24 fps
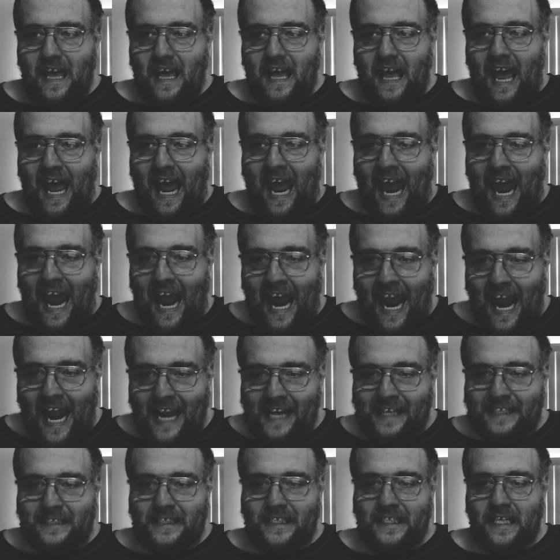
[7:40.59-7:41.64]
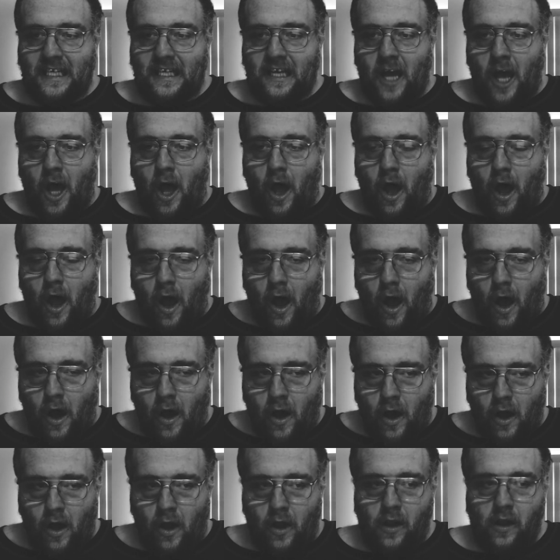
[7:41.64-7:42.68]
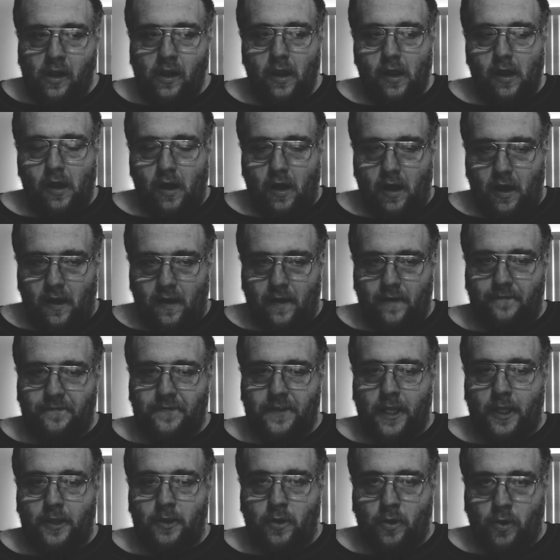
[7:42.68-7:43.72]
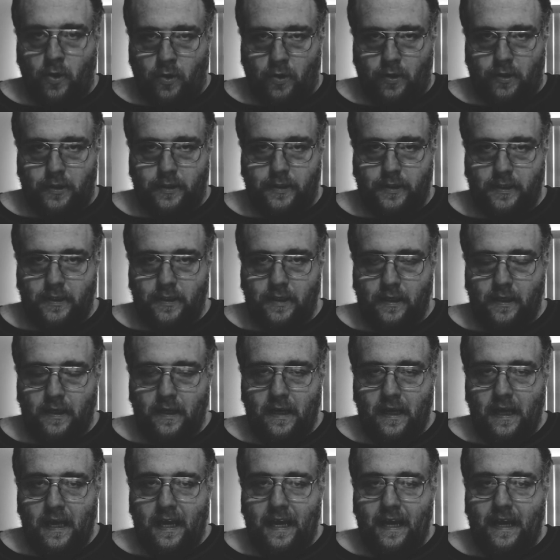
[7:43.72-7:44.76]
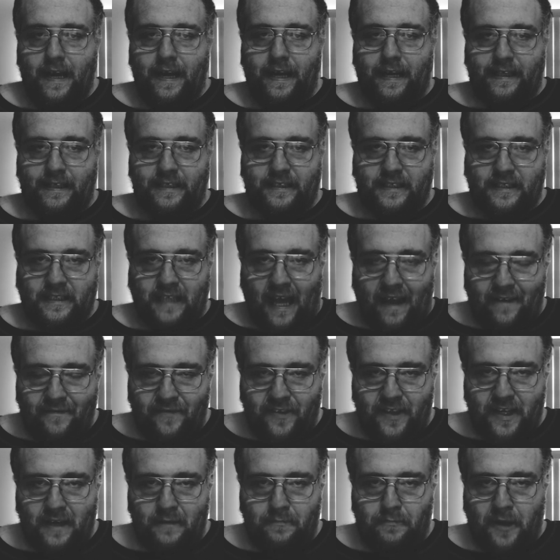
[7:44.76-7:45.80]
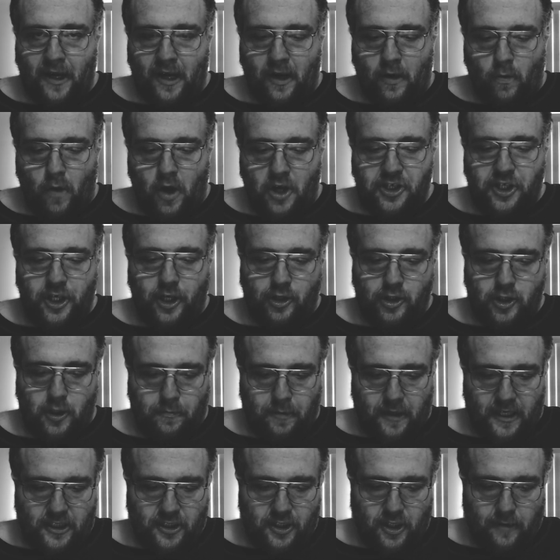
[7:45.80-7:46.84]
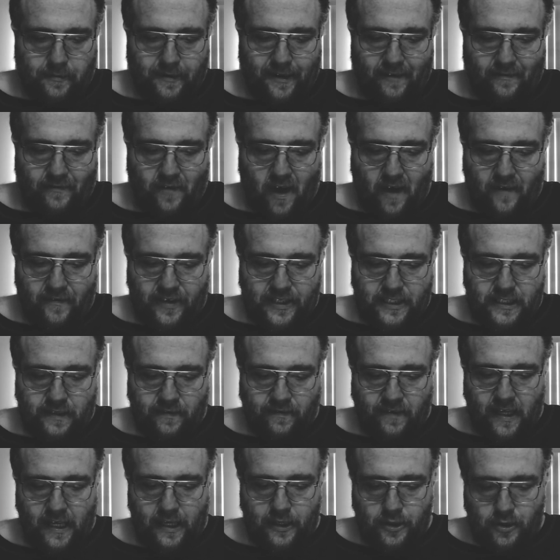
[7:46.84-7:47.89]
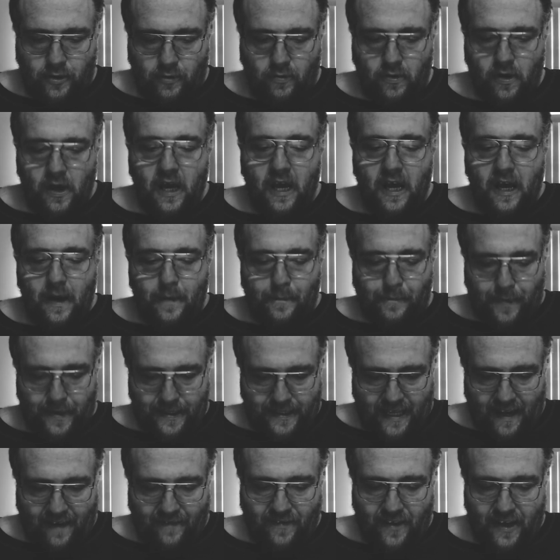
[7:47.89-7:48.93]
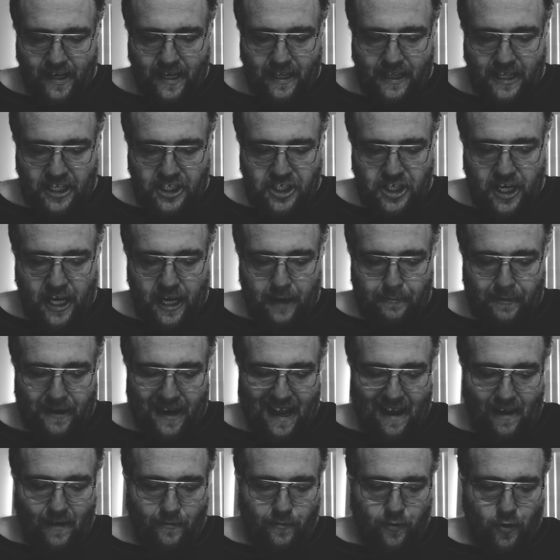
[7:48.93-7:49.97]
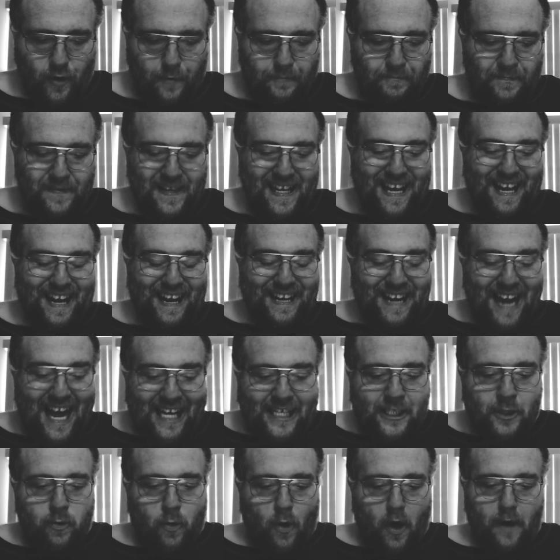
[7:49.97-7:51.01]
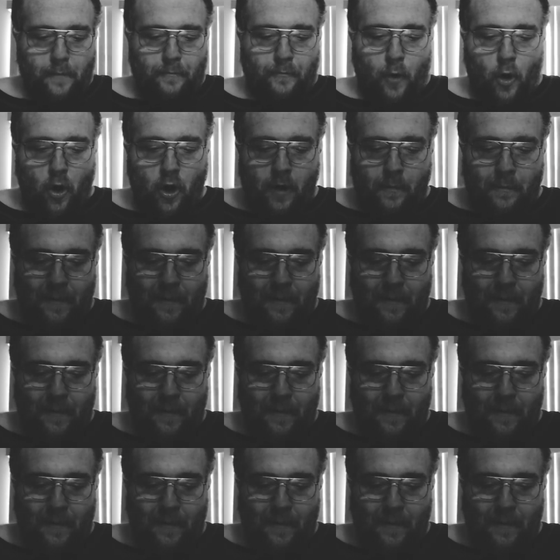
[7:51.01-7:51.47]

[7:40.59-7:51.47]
has all of the tools. He is definitely a player watch. He also plays a little bit of offensive line too, but definitely can keep an eye out for him. Next one, Porter